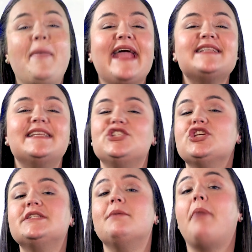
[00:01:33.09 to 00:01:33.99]
Pay
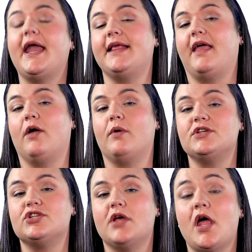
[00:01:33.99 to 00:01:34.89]
attention to body
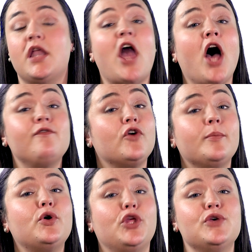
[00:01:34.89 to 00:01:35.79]
language.
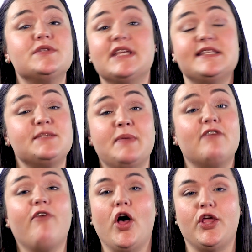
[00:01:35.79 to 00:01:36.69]
Nonverbal cues can speak
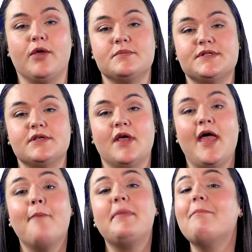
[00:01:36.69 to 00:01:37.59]
volumes.
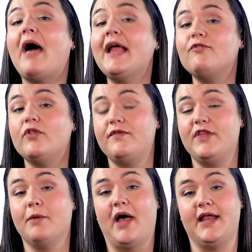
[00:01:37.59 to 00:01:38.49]
Be mindful of
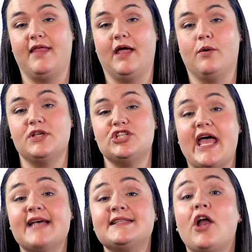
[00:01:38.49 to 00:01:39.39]
their body language
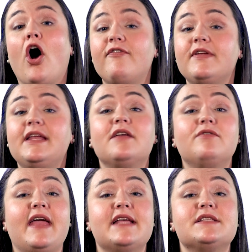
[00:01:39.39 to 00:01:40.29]
as it often
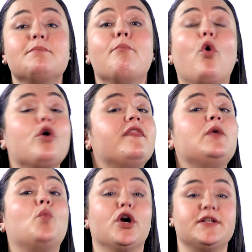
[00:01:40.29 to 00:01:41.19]
conveys more
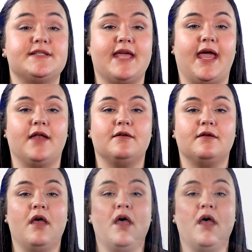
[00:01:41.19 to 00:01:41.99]
than words can.